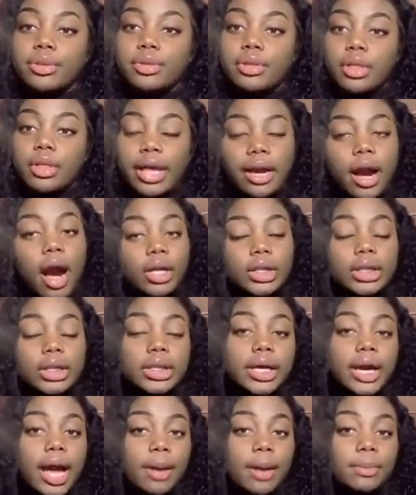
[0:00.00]
like all of
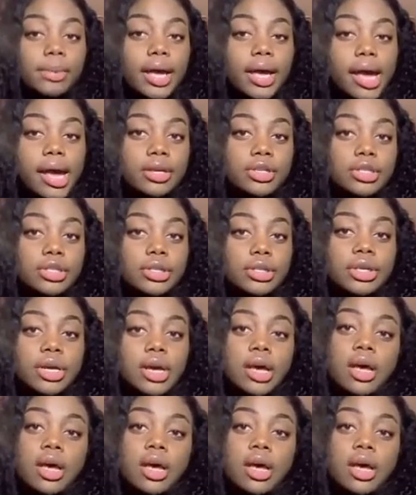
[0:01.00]
their applications.